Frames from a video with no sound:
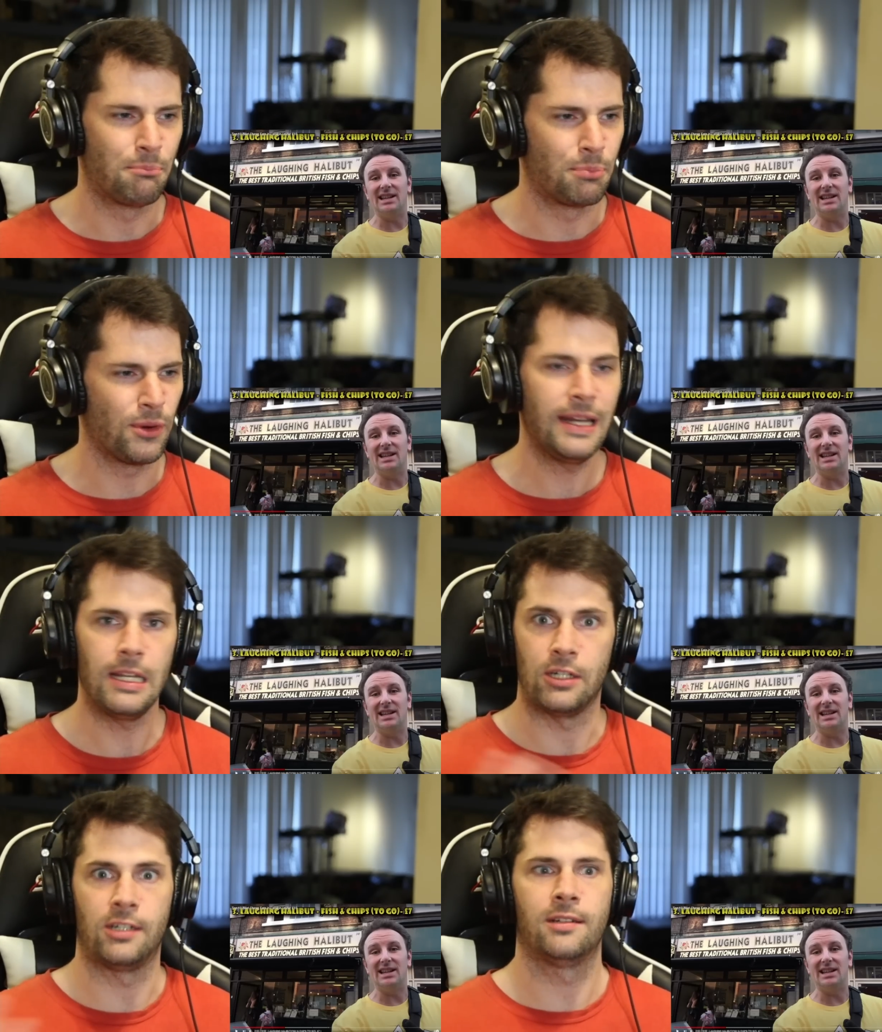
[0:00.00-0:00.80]

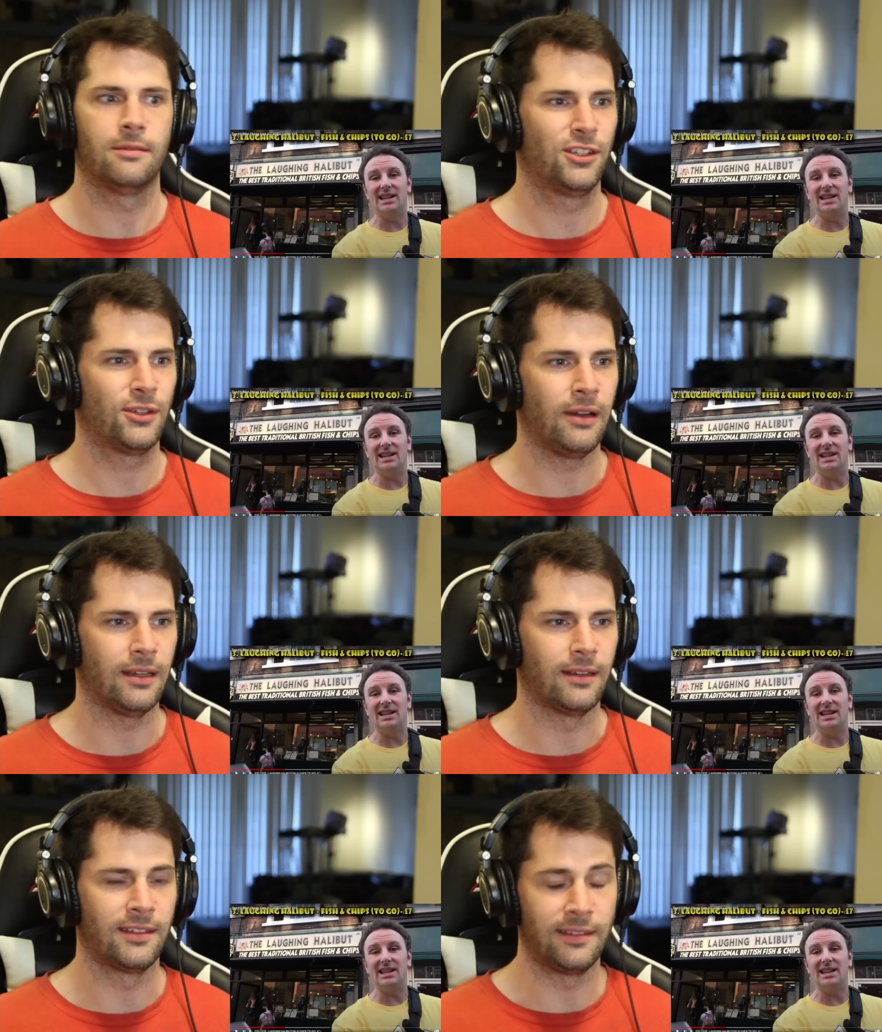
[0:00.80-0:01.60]
Speaker 1: British sort
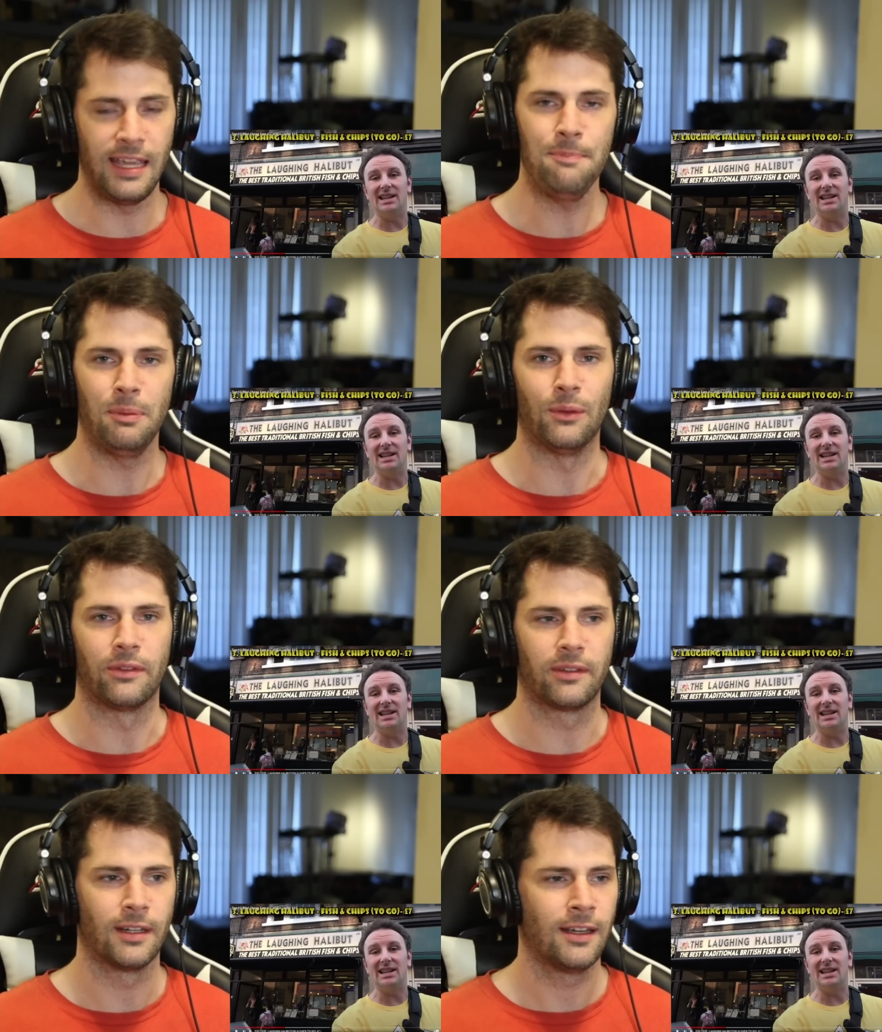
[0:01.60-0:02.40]
of
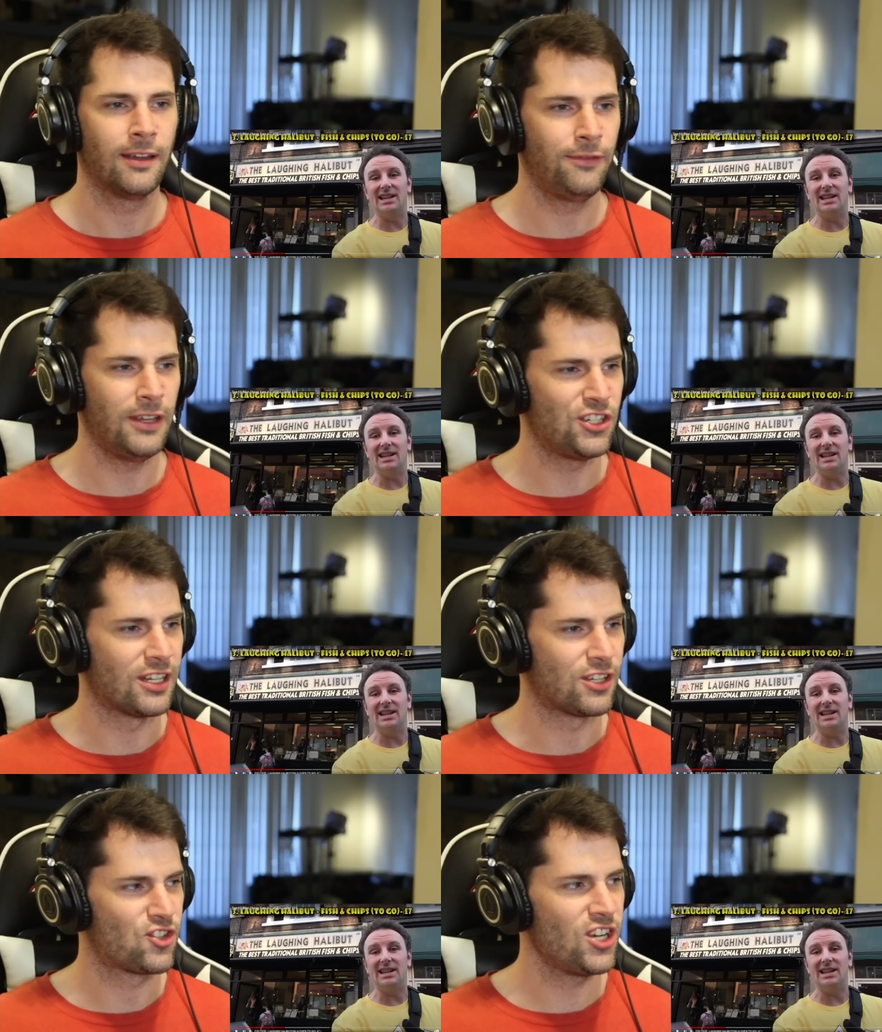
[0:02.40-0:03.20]
staples fish
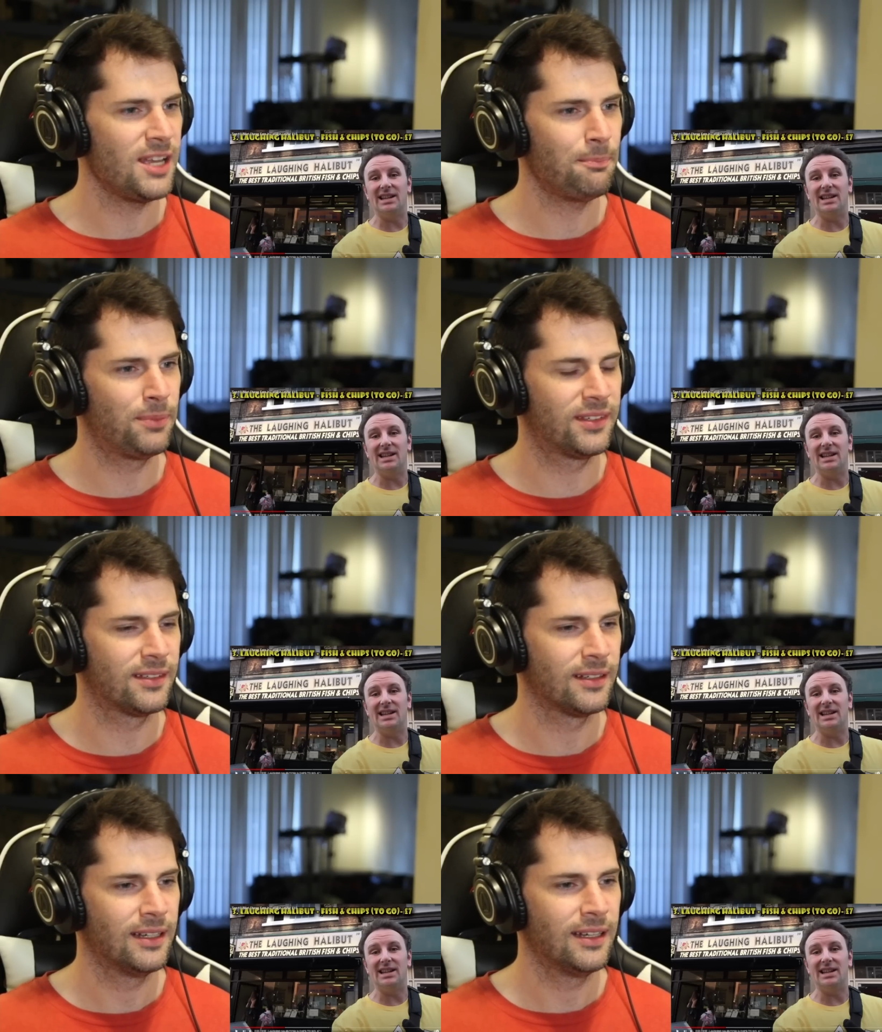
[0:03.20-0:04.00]
and
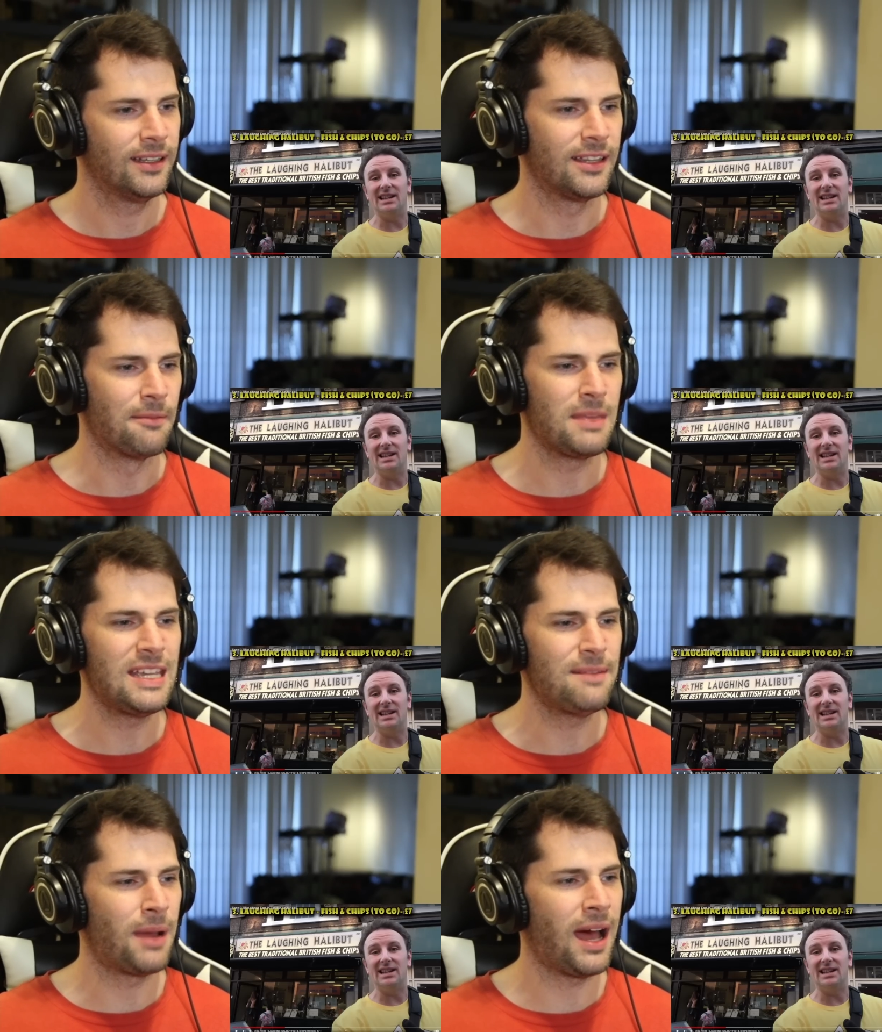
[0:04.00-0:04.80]
chips, the
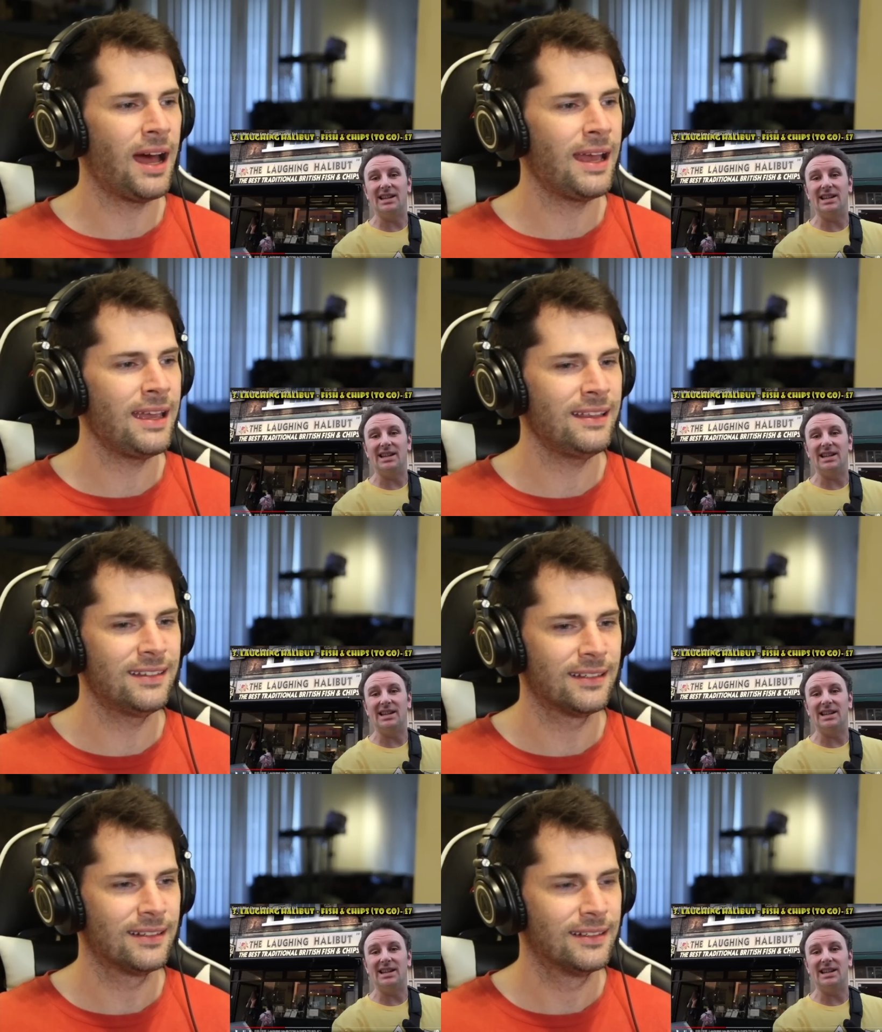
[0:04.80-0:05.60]
meat pies.